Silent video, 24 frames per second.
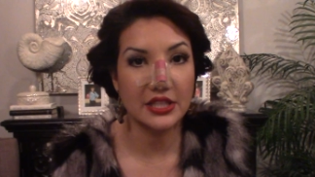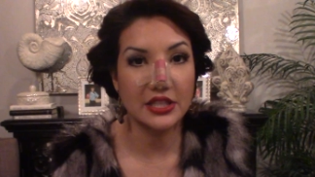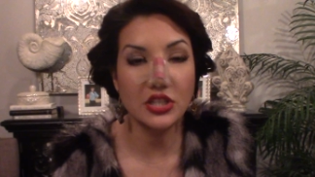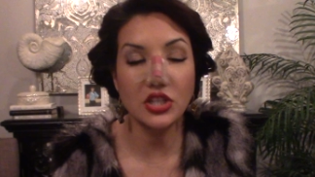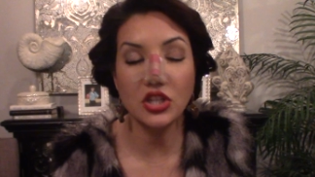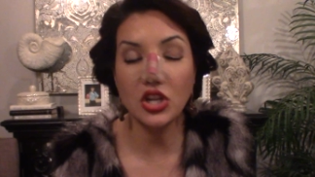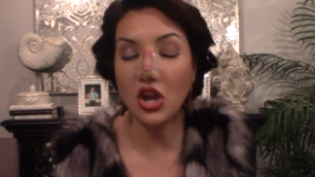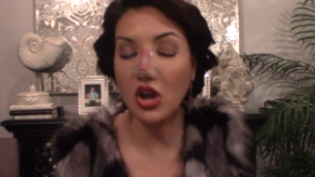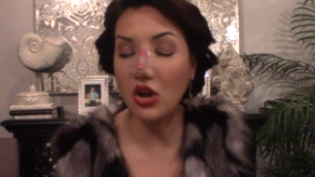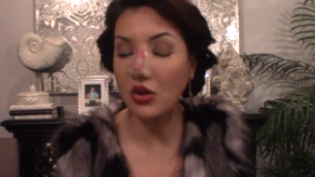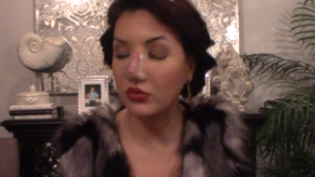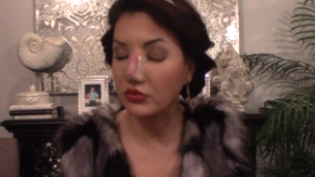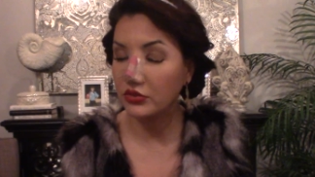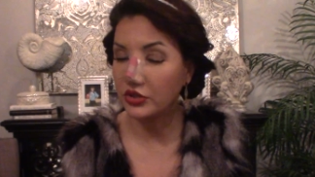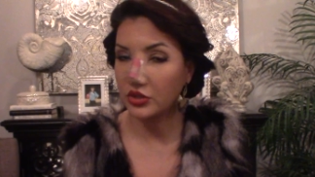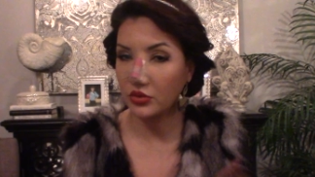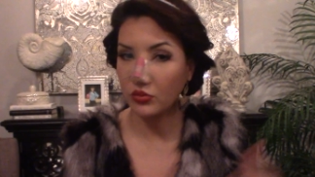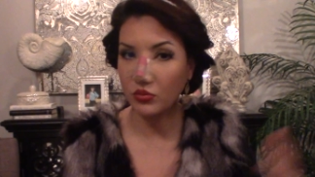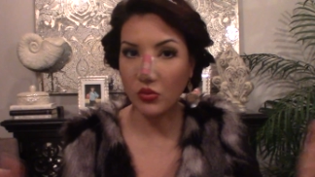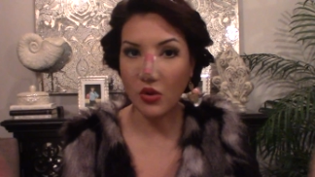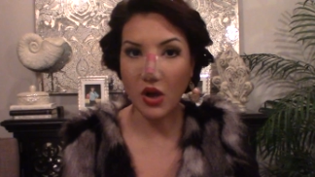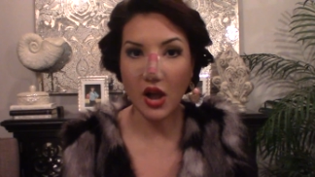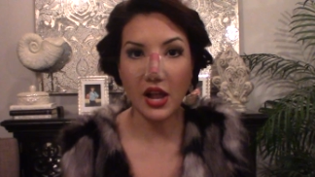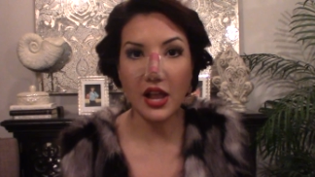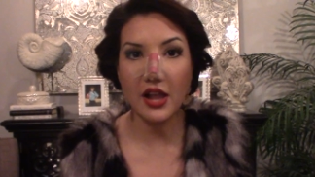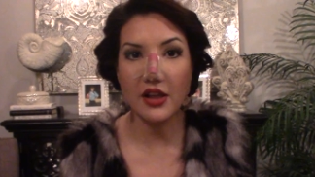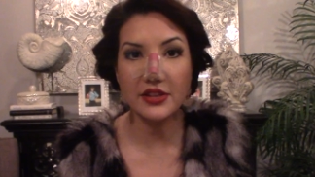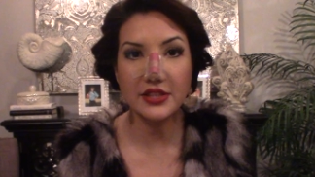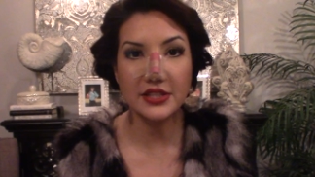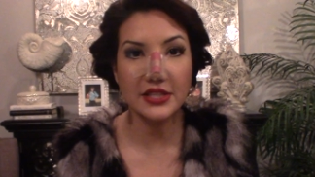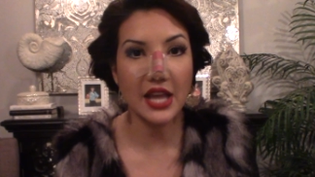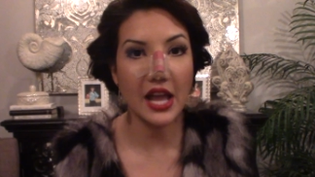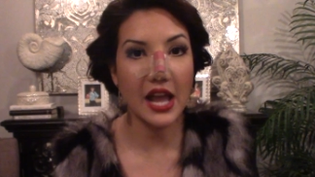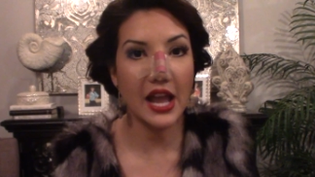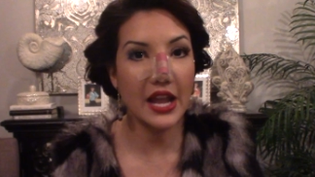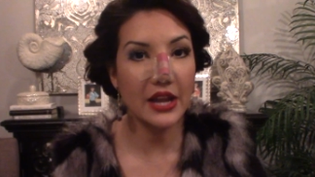You know, you walk
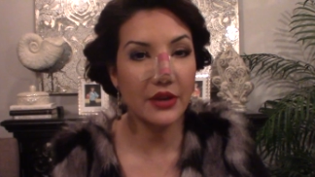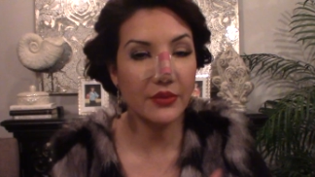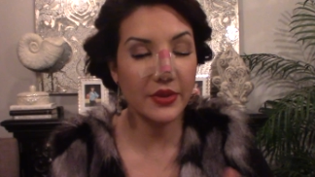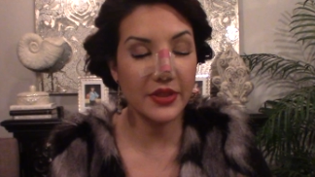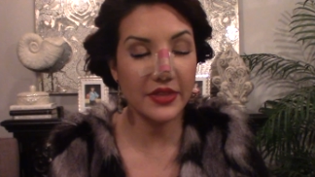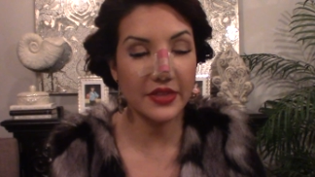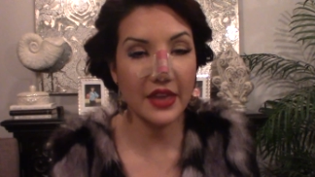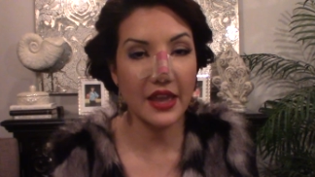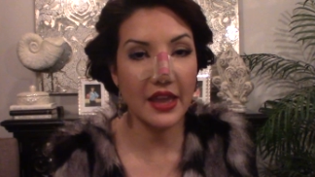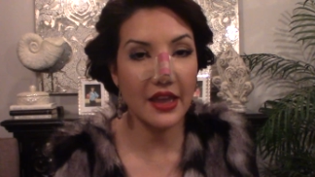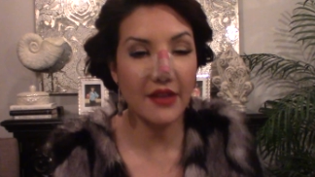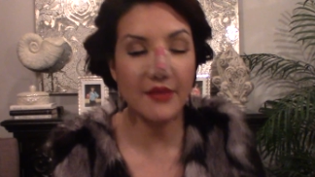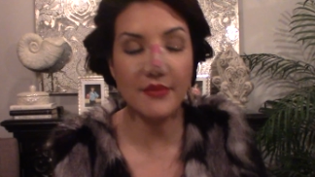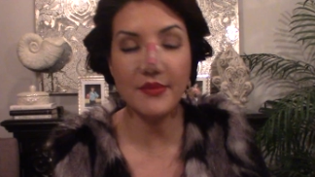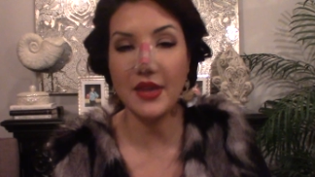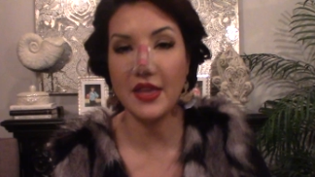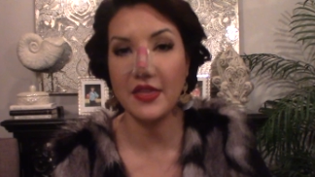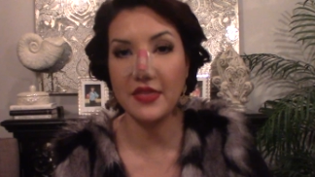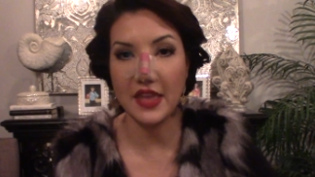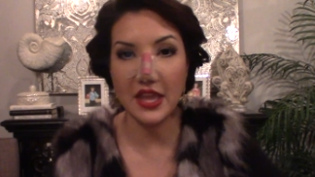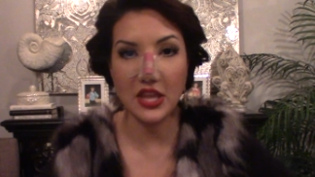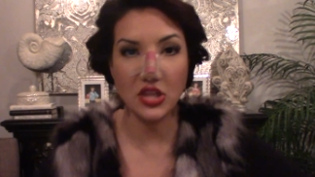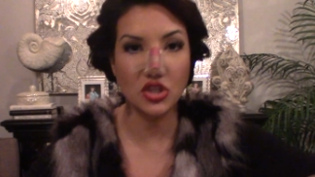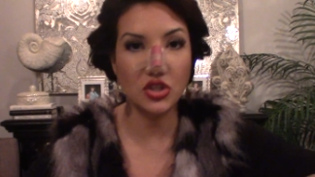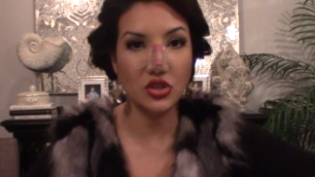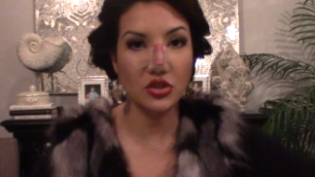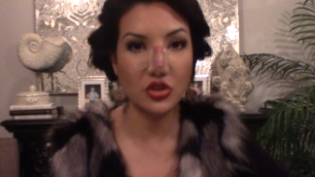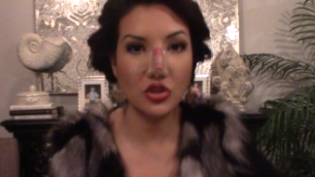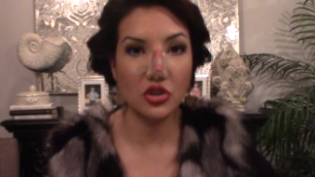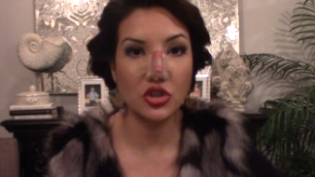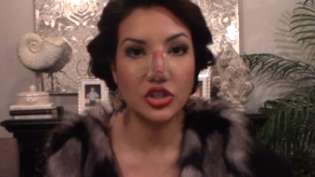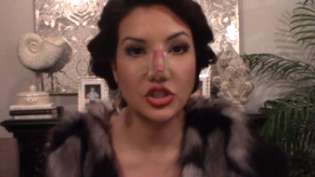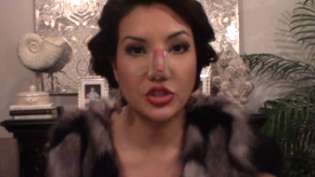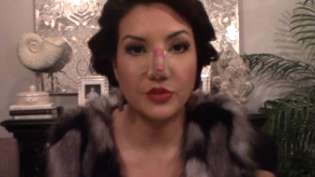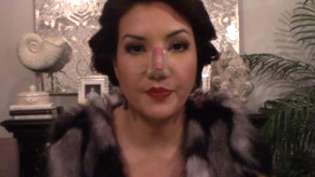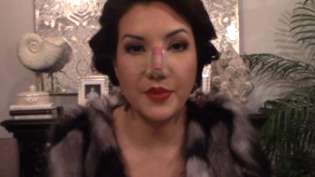outside with them and they do
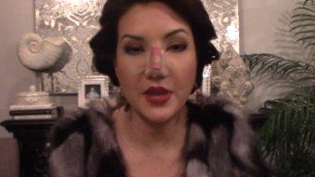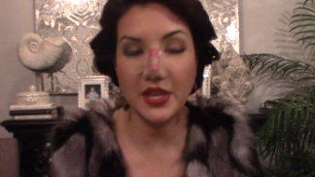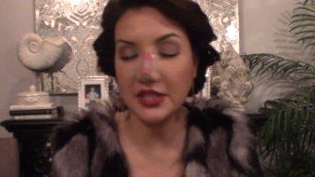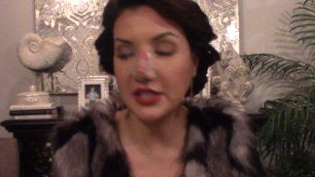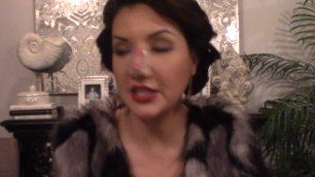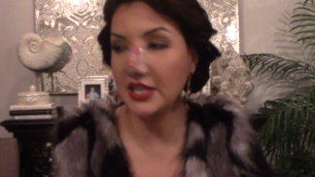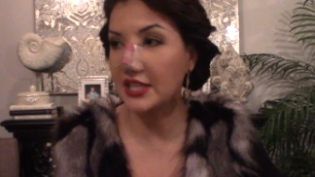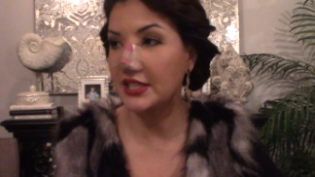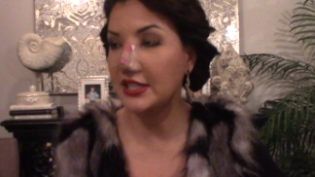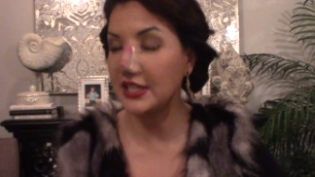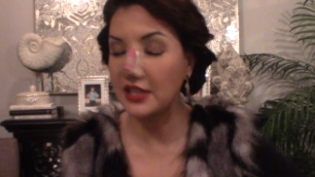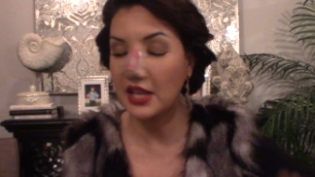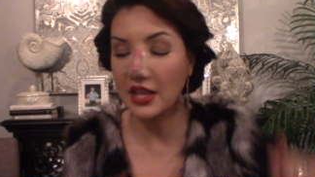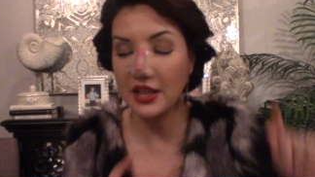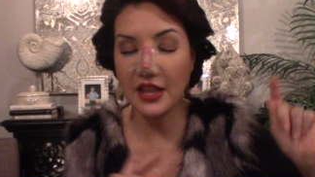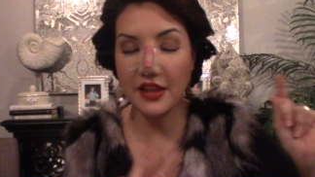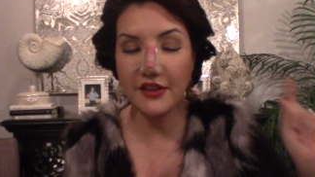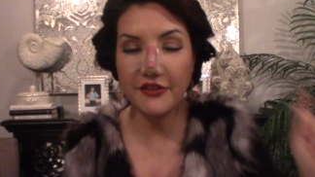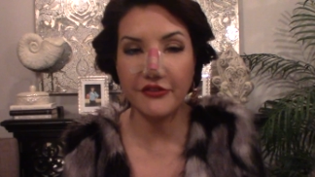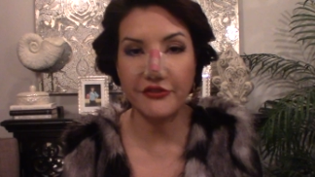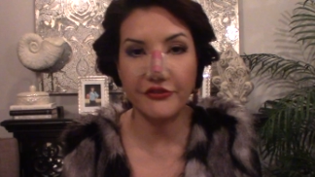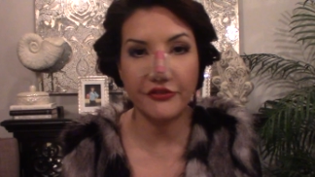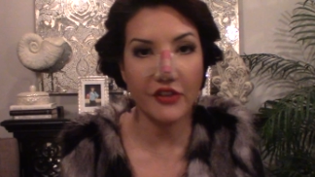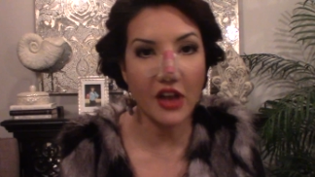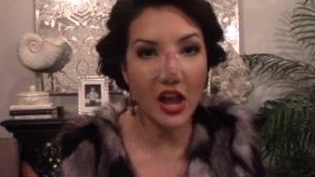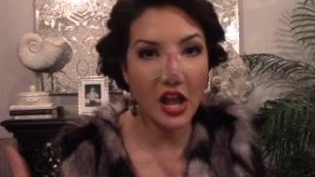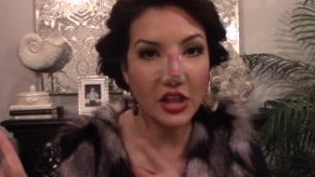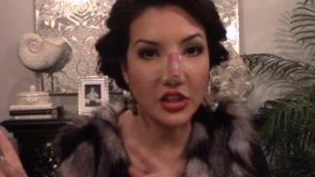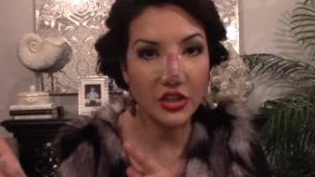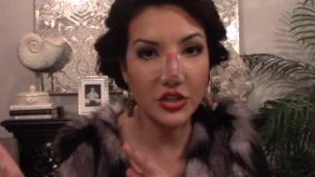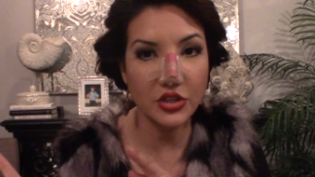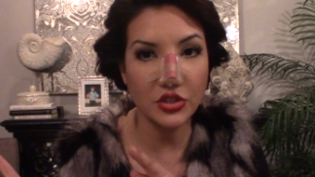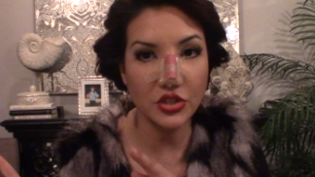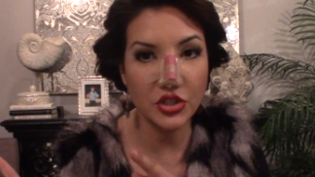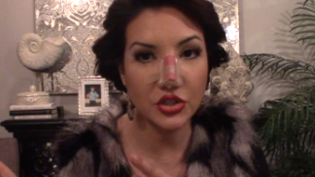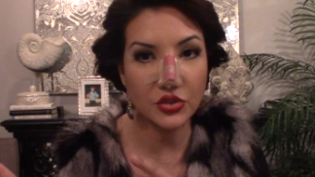their business and then they follow
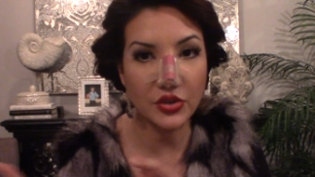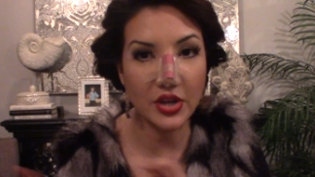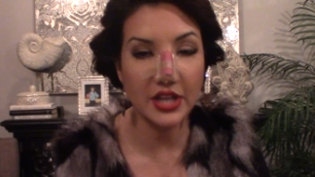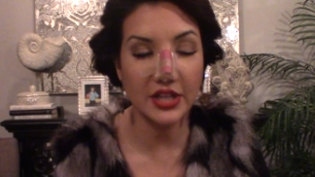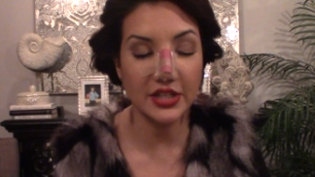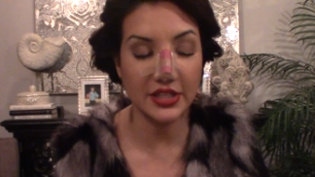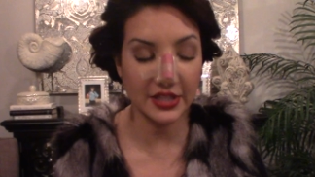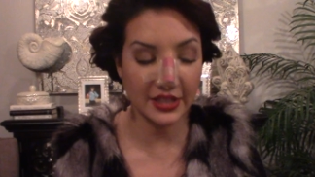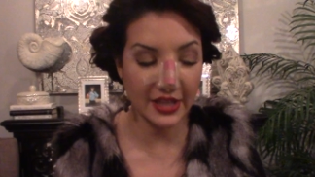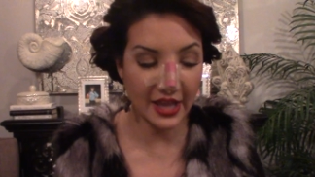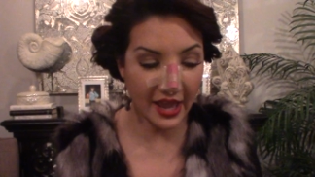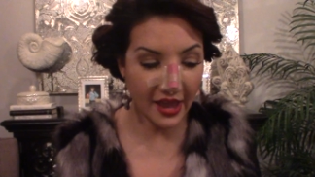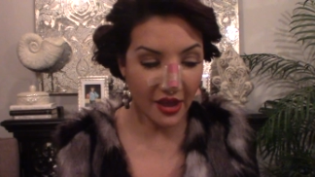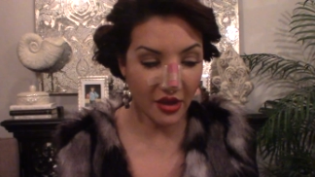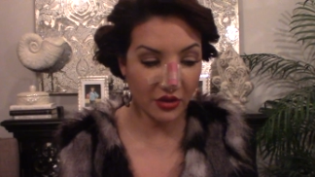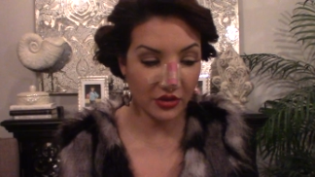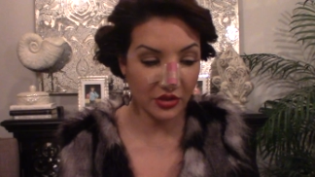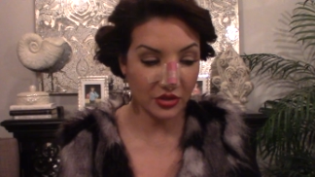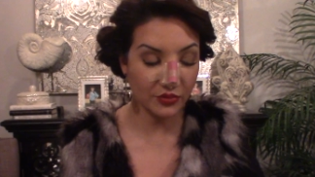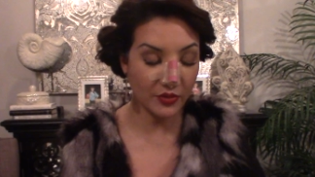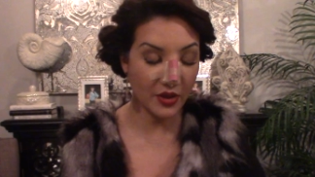you straight into the house.